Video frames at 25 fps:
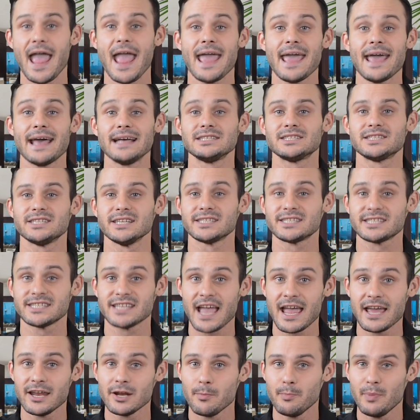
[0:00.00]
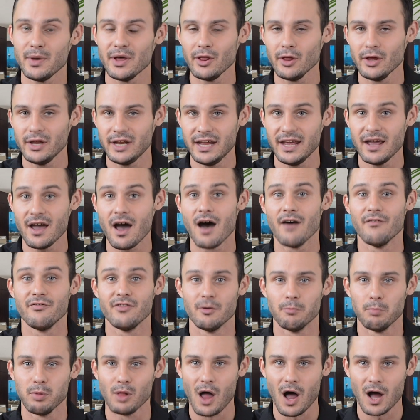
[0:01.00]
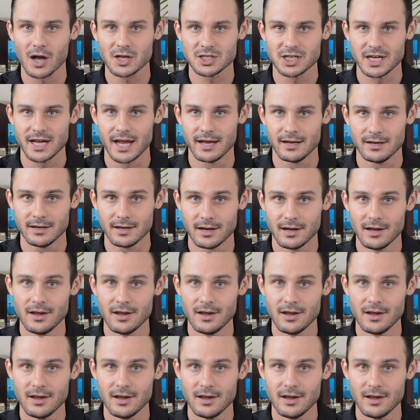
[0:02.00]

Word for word: and sustainability of the blockchain.